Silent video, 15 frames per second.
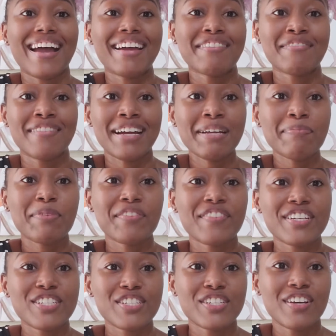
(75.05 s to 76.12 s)
I write
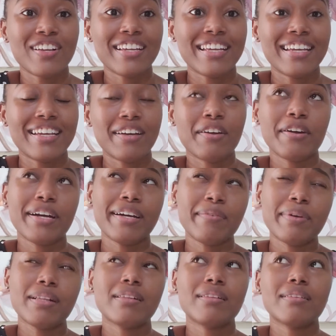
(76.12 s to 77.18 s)
professionally, or
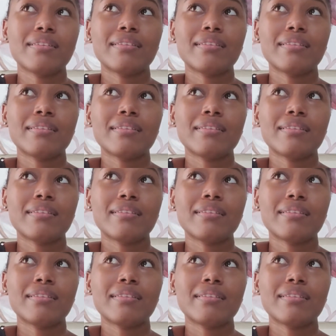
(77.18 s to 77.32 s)
well,